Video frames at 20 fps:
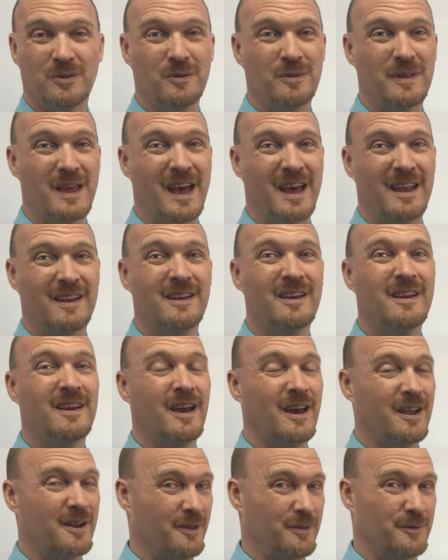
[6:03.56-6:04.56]
that
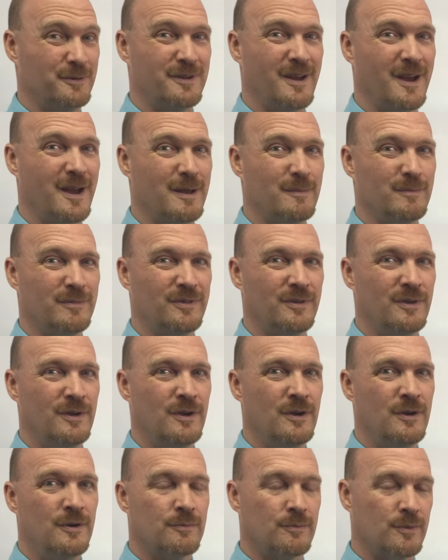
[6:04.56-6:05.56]
at other times.
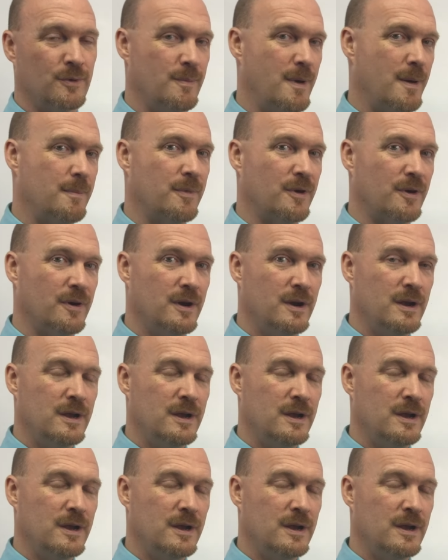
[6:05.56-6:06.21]
Remember,